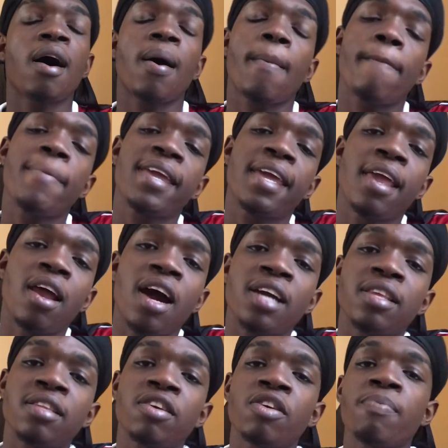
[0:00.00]
Mikel
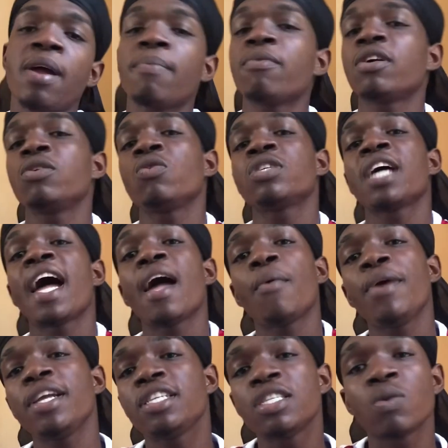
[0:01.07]
Arteta. Remember, those higher
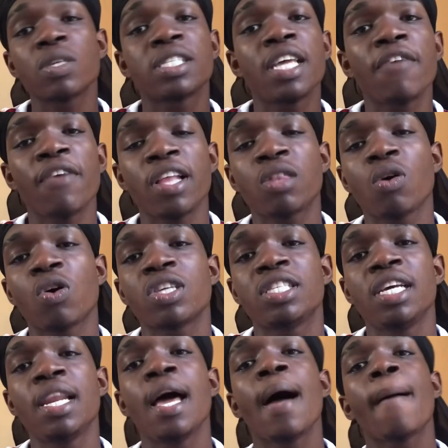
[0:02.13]
wages was given to
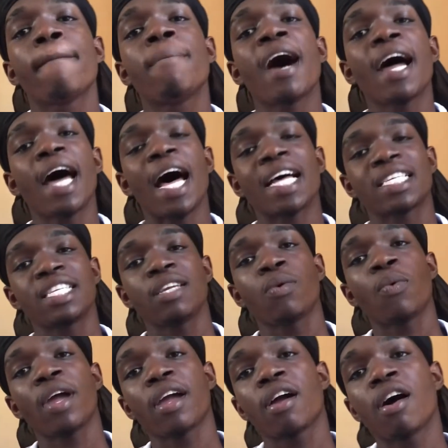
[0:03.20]
Ozil by Arsene
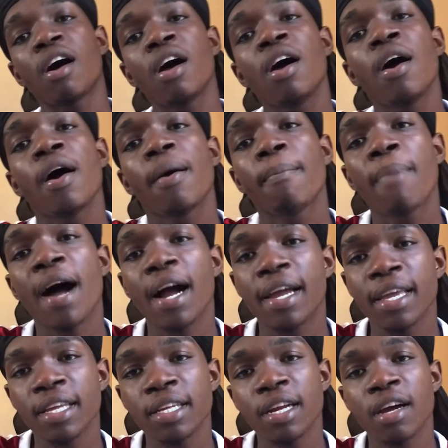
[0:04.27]
Wenger back
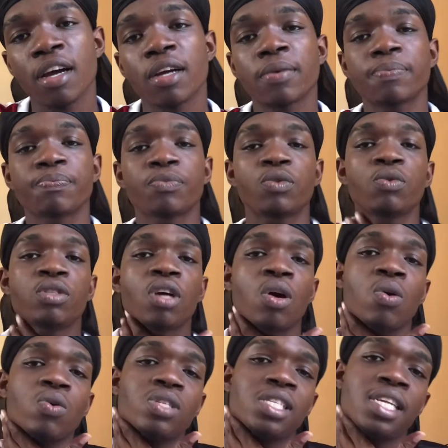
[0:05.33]
in
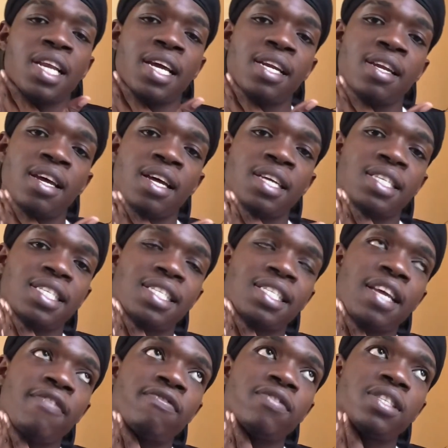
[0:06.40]

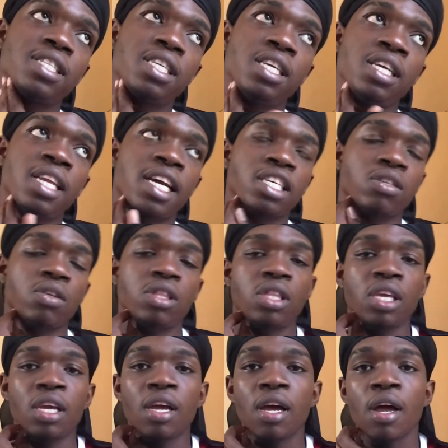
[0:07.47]
2017, I should
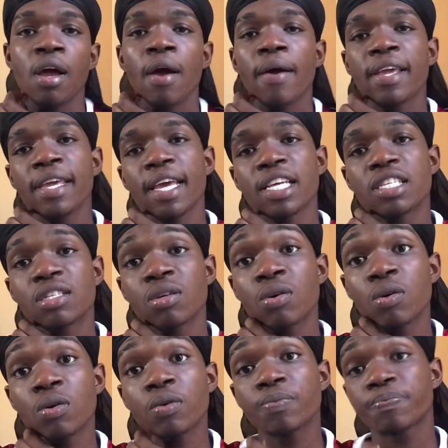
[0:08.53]
think. Yes,
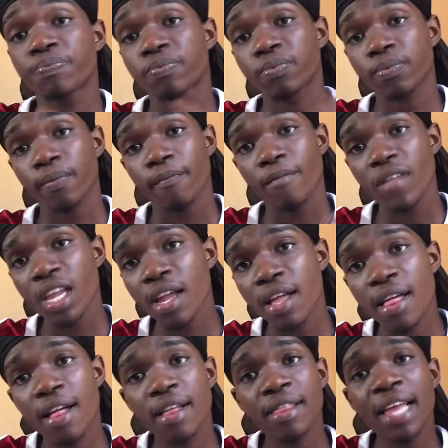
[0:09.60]
so
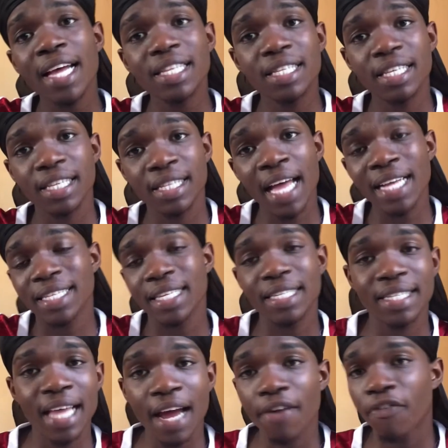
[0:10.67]
that is
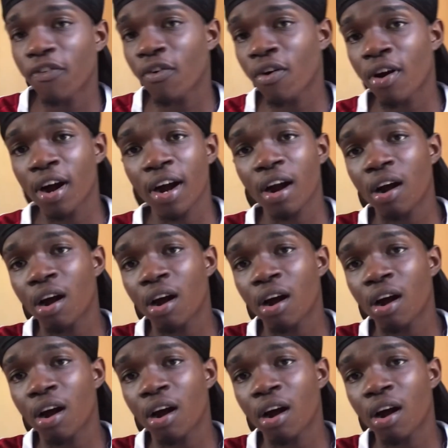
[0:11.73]
that for